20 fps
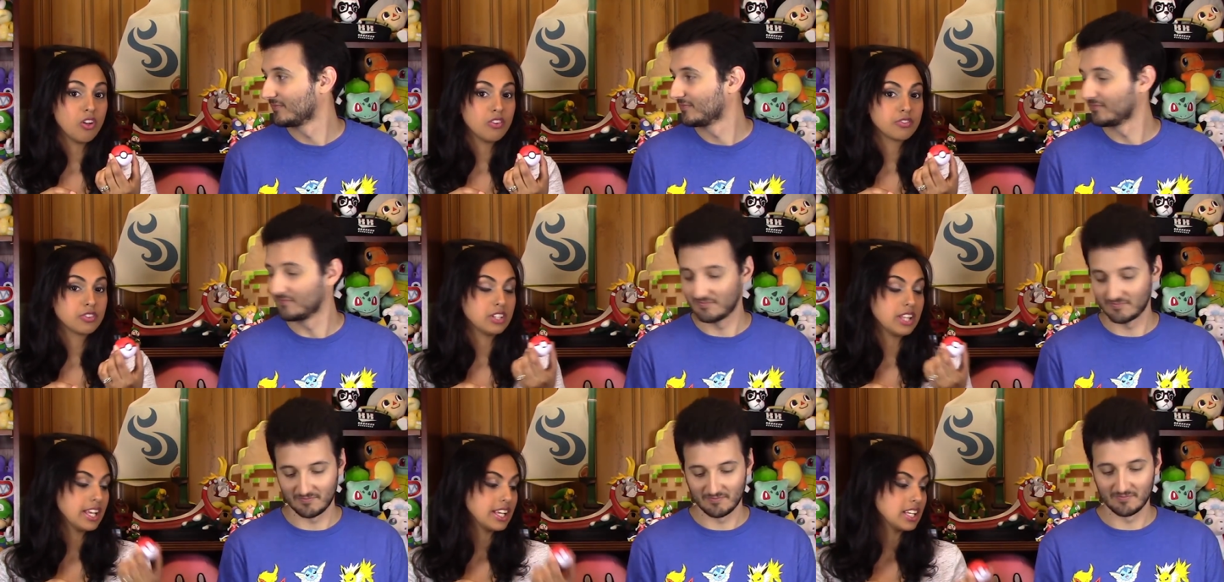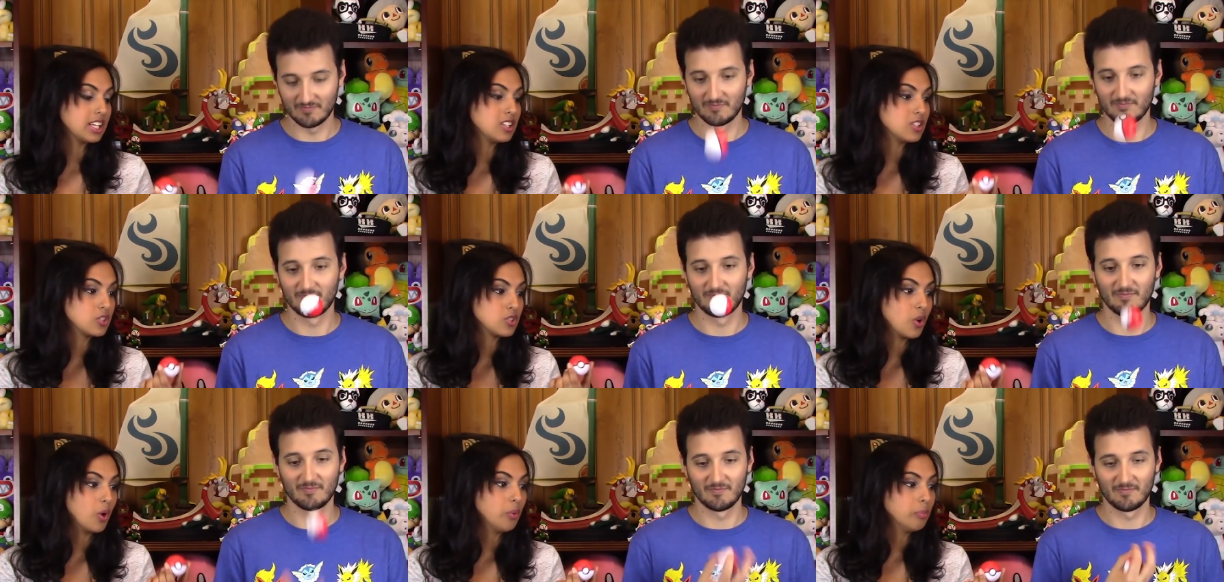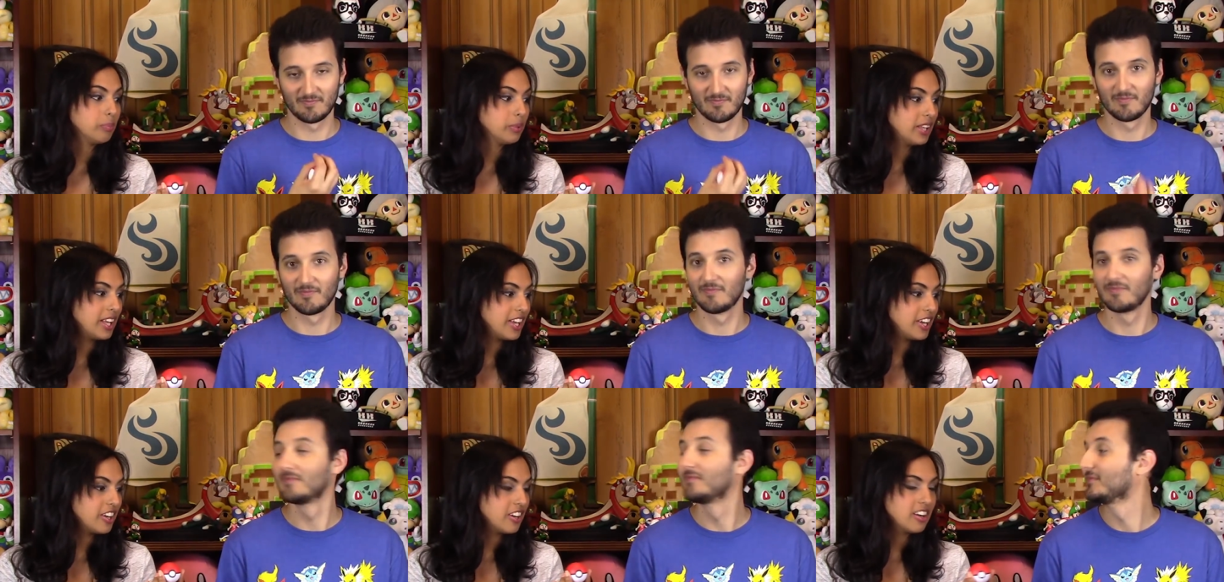Speaker 1: for like an adult
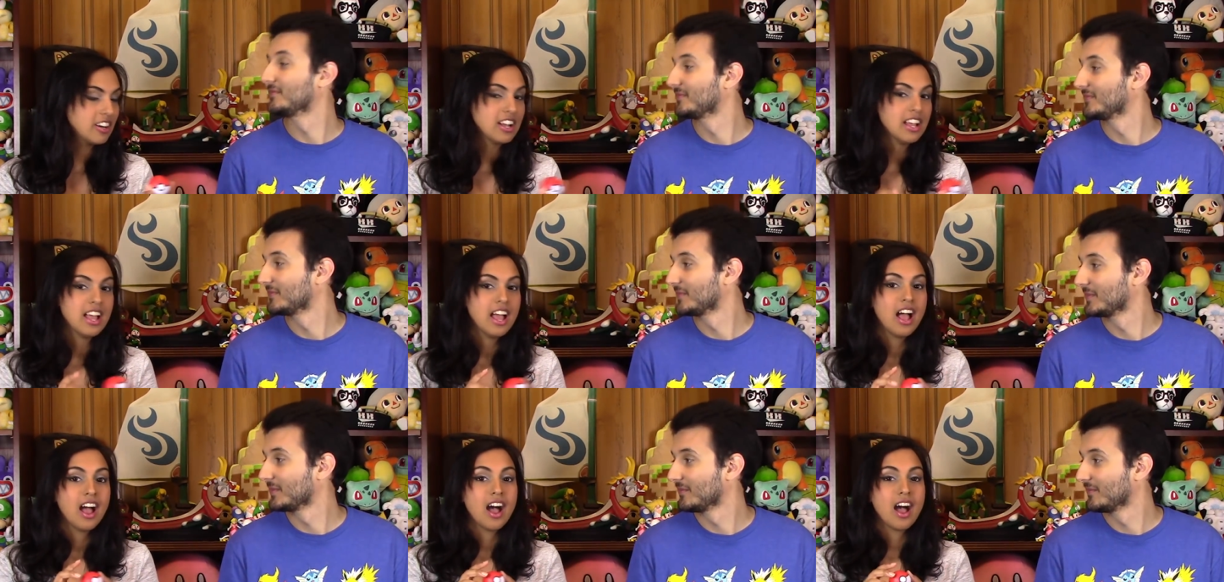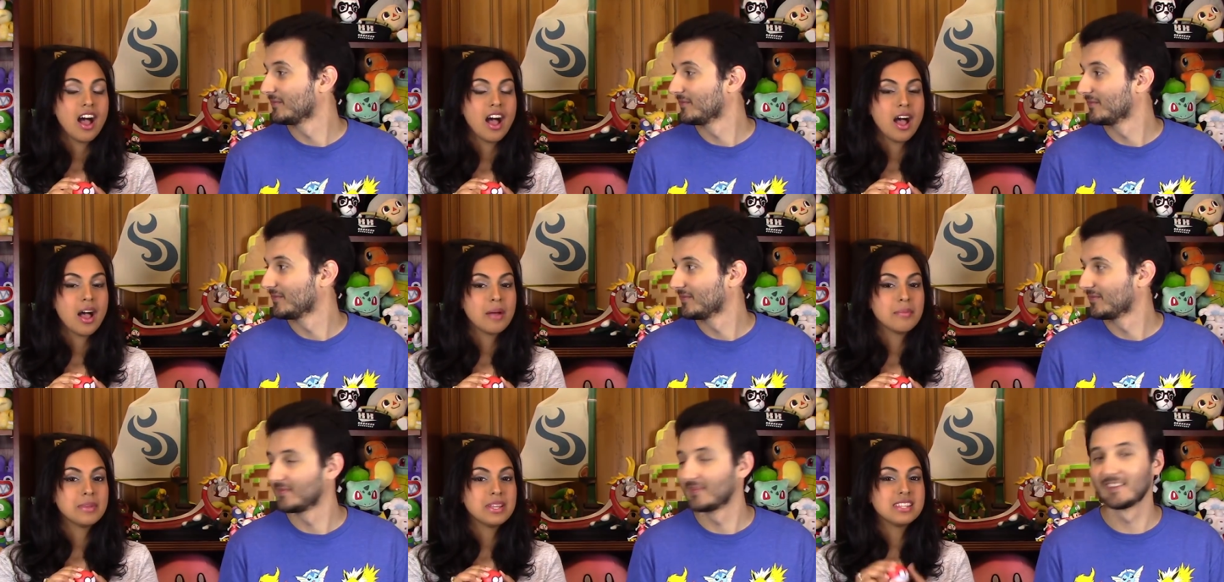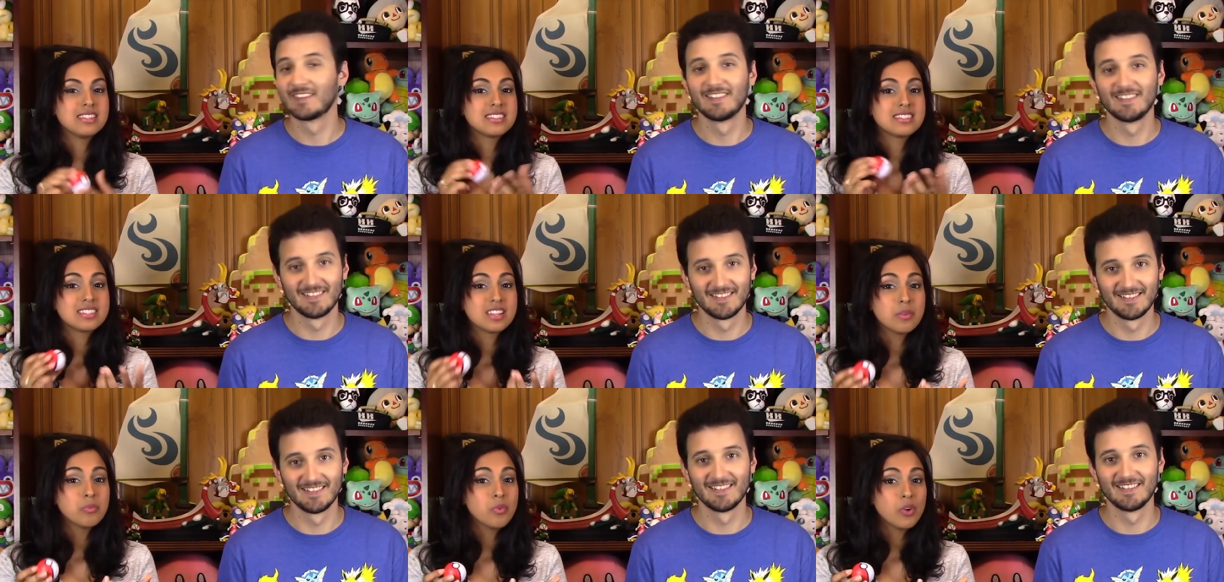player. Um, in
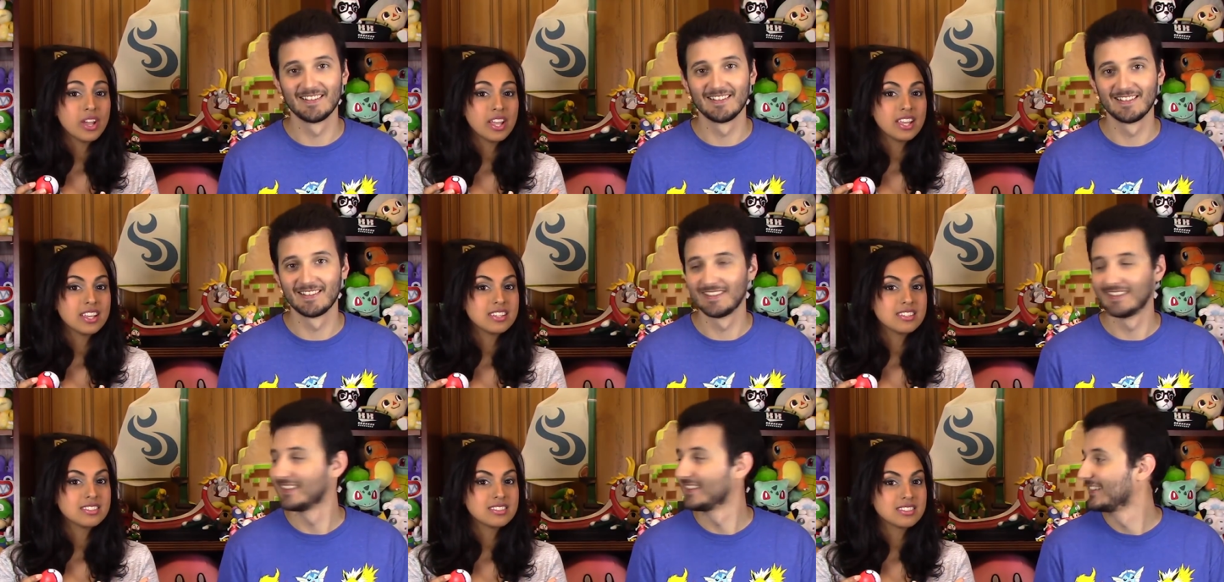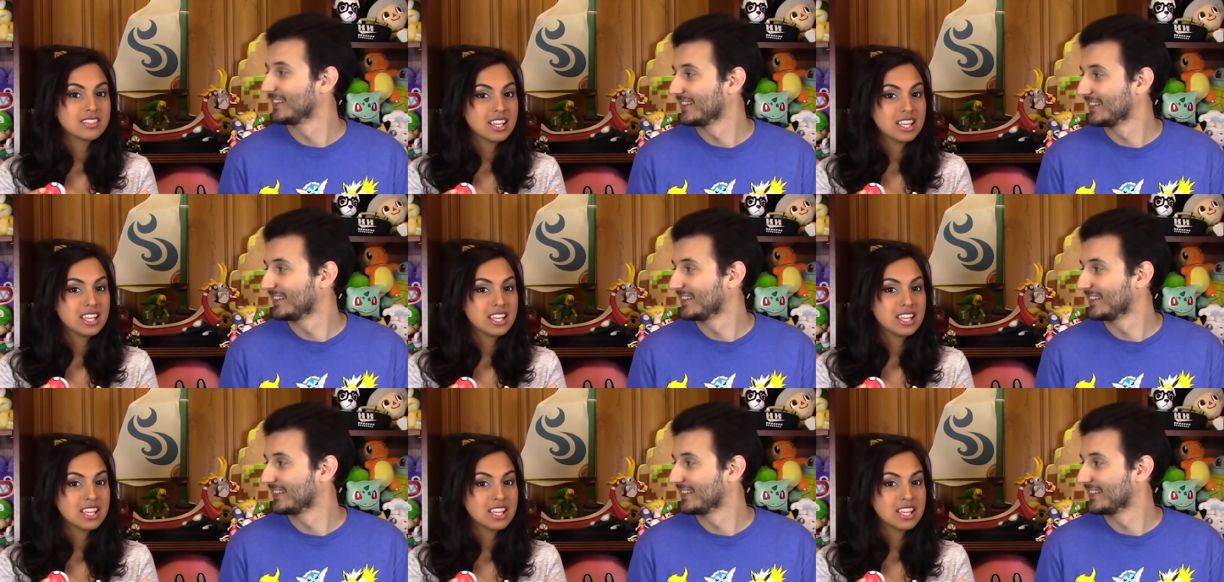some ways,